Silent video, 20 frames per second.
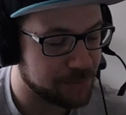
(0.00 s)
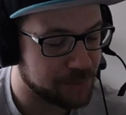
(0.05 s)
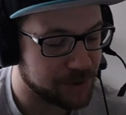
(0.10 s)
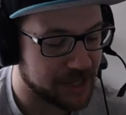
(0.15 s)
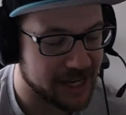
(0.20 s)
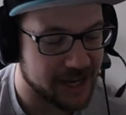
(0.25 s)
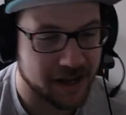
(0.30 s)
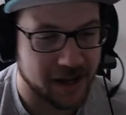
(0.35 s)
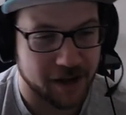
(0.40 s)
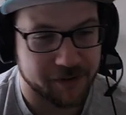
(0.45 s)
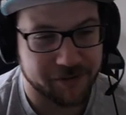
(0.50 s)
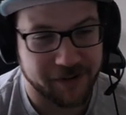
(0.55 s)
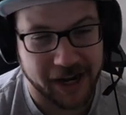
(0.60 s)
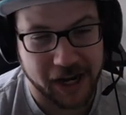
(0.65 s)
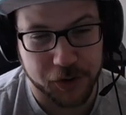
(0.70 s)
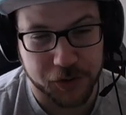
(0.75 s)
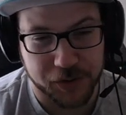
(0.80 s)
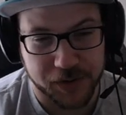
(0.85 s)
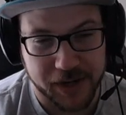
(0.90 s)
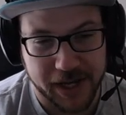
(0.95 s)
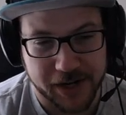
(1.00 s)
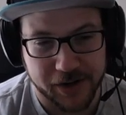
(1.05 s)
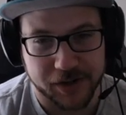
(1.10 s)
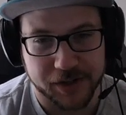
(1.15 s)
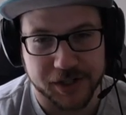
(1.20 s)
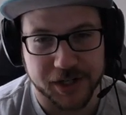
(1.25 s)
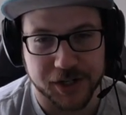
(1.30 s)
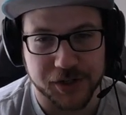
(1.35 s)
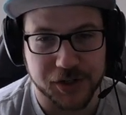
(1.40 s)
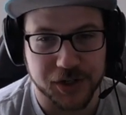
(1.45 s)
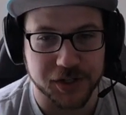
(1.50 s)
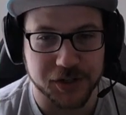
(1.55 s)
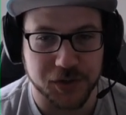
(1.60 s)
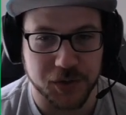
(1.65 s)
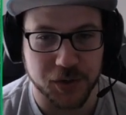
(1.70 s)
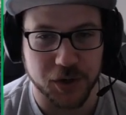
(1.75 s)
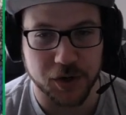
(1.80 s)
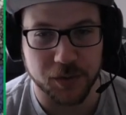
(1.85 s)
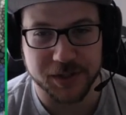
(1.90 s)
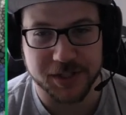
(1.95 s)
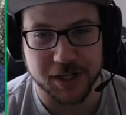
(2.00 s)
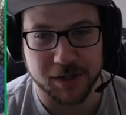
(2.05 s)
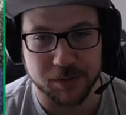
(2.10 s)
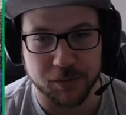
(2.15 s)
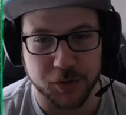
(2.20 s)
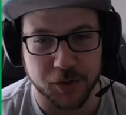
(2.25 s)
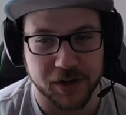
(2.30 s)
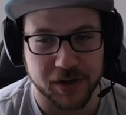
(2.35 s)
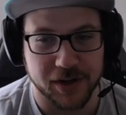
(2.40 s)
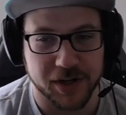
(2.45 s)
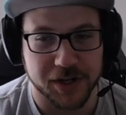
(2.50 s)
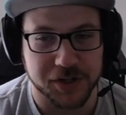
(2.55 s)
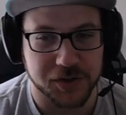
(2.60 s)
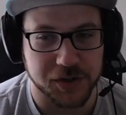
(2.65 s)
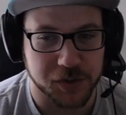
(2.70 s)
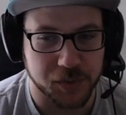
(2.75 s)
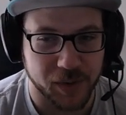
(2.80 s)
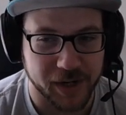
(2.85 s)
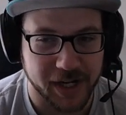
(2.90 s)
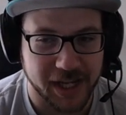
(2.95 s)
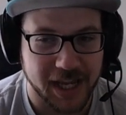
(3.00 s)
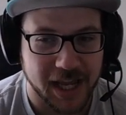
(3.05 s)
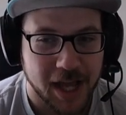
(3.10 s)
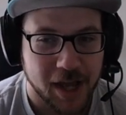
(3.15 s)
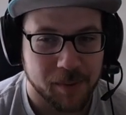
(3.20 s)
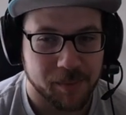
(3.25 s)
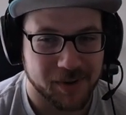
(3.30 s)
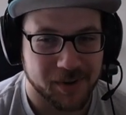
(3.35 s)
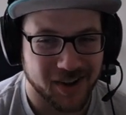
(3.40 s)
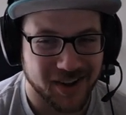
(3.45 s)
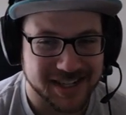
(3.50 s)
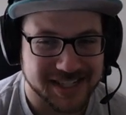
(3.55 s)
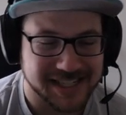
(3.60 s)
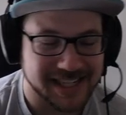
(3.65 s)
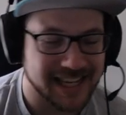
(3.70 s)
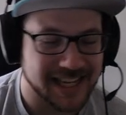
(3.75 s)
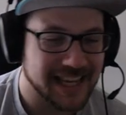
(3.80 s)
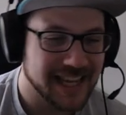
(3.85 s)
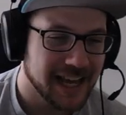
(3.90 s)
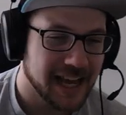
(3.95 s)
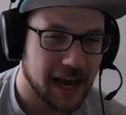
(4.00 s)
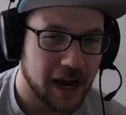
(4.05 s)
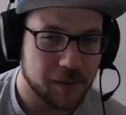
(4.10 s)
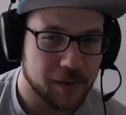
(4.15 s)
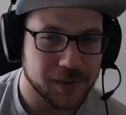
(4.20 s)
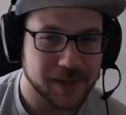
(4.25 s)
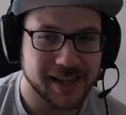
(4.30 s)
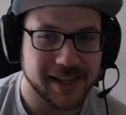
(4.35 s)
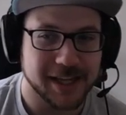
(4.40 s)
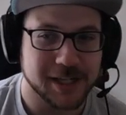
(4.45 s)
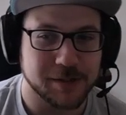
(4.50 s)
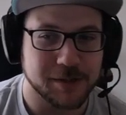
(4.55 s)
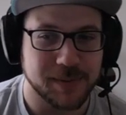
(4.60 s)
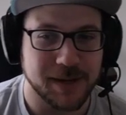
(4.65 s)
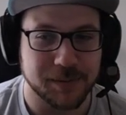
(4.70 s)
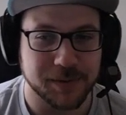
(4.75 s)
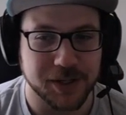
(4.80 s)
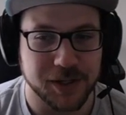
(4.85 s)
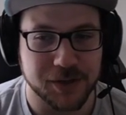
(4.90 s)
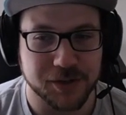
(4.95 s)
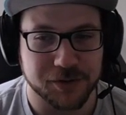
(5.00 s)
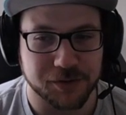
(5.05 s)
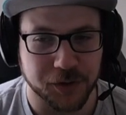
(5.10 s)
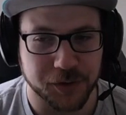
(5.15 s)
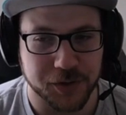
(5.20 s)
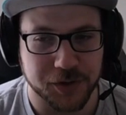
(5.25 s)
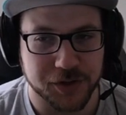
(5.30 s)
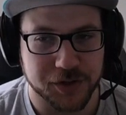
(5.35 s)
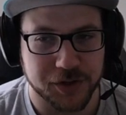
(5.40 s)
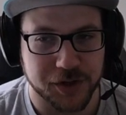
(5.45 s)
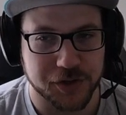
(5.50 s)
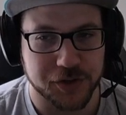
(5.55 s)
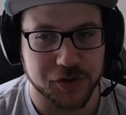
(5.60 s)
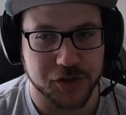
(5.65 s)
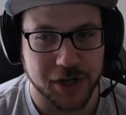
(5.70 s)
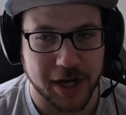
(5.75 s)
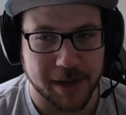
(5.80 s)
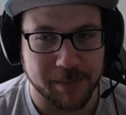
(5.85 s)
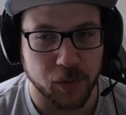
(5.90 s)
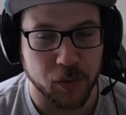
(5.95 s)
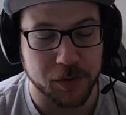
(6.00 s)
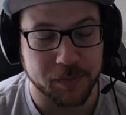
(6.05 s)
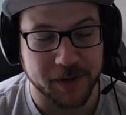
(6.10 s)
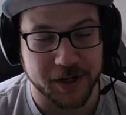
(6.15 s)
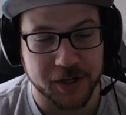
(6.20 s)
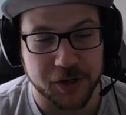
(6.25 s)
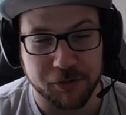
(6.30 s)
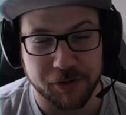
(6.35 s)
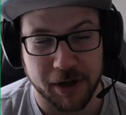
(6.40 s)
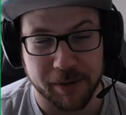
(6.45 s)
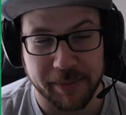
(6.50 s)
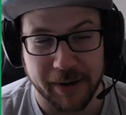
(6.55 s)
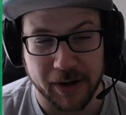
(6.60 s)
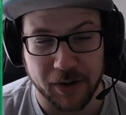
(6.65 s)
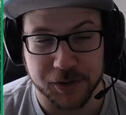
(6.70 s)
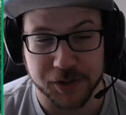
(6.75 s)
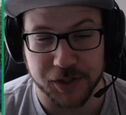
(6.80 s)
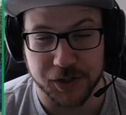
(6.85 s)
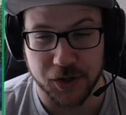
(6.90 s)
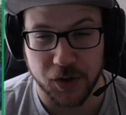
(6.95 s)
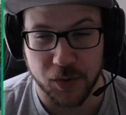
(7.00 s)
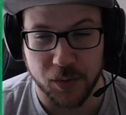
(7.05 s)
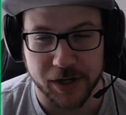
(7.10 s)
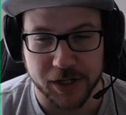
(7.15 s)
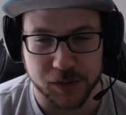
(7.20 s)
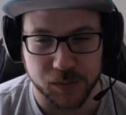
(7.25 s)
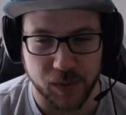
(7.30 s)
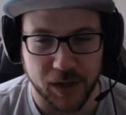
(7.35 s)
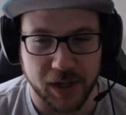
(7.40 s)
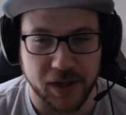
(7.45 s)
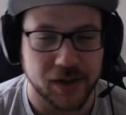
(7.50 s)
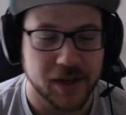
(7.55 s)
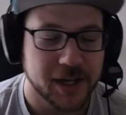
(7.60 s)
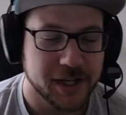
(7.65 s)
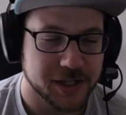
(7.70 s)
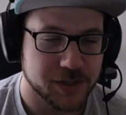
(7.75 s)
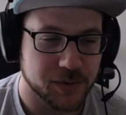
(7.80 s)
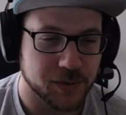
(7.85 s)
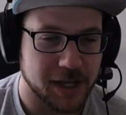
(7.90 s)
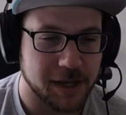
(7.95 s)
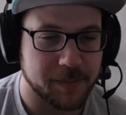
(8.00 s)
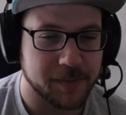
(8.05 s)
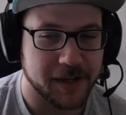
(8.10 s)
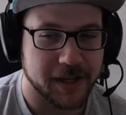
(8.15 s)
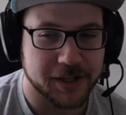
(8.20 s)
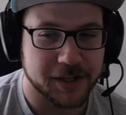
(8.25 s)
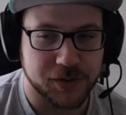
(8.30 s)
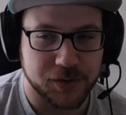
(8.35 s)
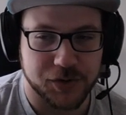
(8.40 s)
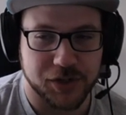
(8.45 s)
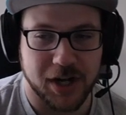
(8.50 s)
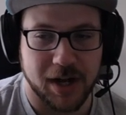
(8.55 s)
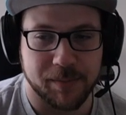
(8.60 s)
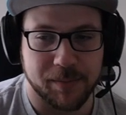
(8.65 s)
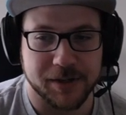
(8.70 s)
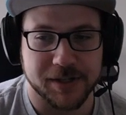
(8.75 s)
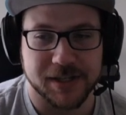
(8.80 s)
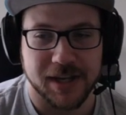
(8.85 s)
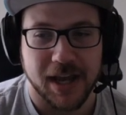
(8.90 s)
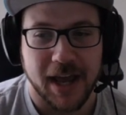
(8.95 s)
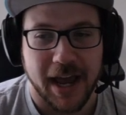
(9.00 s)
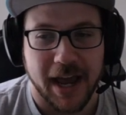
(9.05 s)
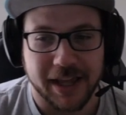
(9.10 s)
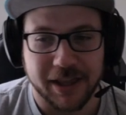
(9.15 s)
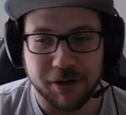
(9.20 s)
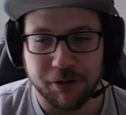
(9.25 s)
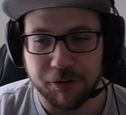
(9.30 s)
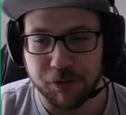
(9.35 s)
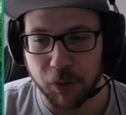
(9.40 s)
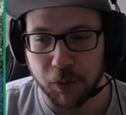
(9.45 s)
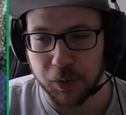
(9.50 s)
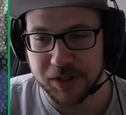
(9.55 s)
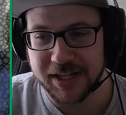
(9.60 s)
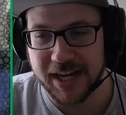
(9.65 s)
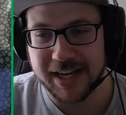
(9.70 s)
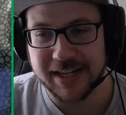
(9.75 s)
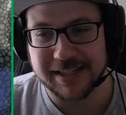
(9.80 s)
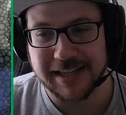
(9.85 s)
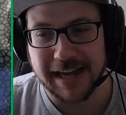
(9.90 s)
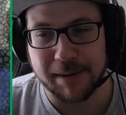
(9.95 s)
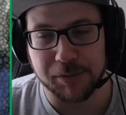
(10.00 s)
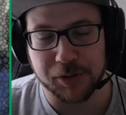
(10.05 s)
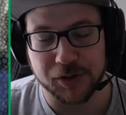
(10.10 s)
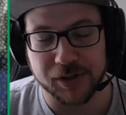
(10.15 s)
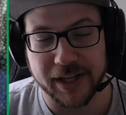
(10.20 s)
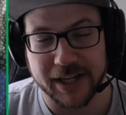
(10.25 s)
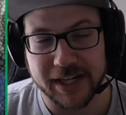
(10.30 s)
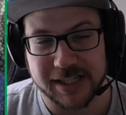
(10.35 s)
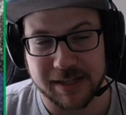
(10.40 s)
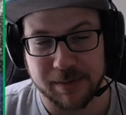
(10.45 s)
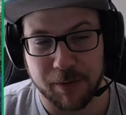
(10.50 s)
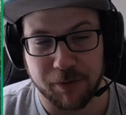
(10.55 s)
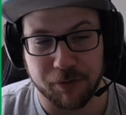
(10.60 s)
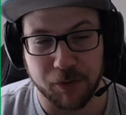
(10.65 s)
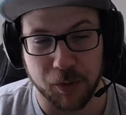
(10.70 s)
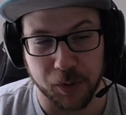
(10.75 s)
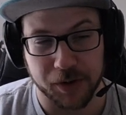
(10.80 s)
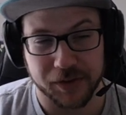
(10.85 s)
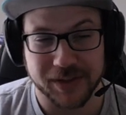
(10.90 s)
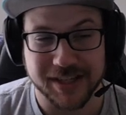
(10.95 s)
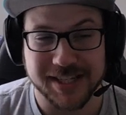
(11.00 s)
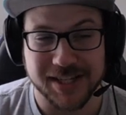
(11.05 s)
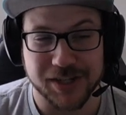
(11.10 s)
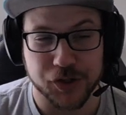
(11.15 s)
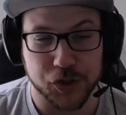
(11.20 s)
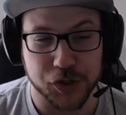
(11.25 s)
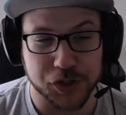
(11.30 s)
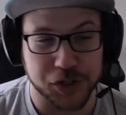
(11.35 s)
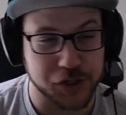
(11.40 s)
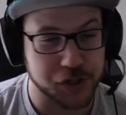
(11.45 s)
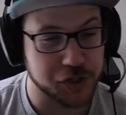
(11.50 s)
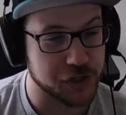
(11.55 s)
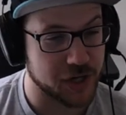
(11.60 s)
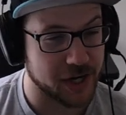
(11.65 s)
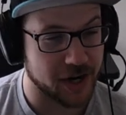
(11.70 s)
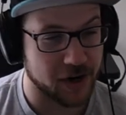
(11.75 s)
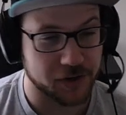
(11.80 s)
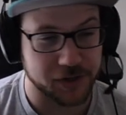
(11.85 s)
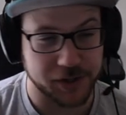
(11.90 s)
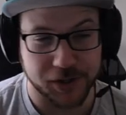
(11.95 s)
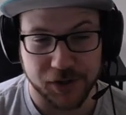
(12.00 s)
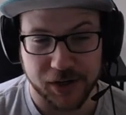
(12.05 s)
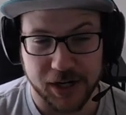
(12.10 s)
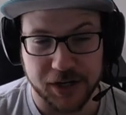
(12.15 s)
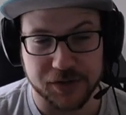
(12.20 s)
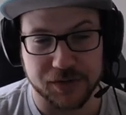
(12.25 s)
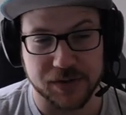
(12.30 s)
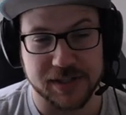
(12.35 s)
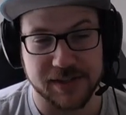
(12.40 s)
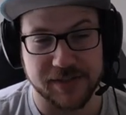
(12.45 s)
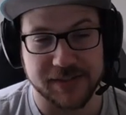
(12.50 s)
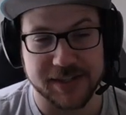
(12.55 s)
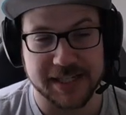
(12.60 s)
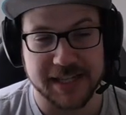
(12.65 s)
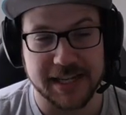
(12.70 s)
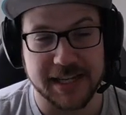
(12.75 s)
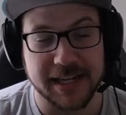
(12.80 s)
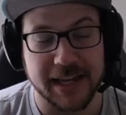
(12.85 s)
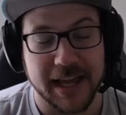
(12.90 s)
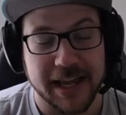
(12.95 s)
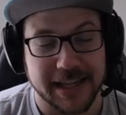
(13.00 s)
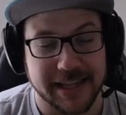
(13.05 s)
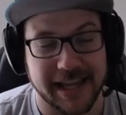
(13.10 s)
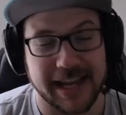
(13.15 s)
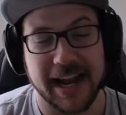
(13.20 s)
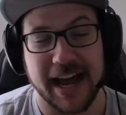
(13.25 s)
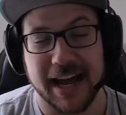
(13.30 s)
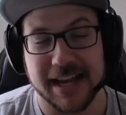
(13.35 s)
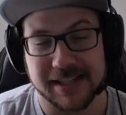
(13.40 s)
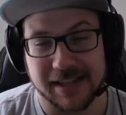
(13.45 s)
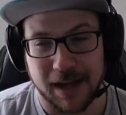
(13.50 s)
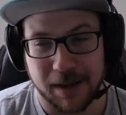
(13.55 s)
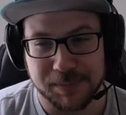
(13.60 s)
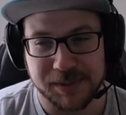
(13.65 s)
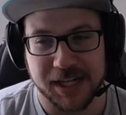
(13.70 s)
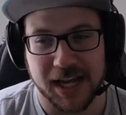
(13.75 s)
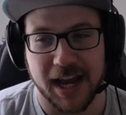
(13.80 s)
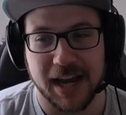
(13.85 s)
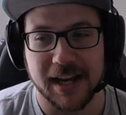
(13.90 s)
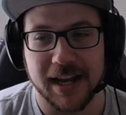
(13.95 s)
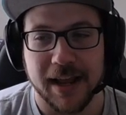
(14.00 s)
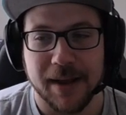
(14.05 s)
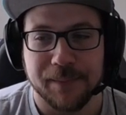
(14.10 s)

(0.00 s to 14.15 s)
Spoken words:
playing a Vile Creator because you can tutor it with Terrible Creator Android 20, but honestly, I really like to be able to use Further Instruction Champa with my newfound Power Sun Gohan as well, so we're keeping it 2 Champas. And then 4 Titan Toppler, like I said before, this is just a generically good Android 17 that has upside,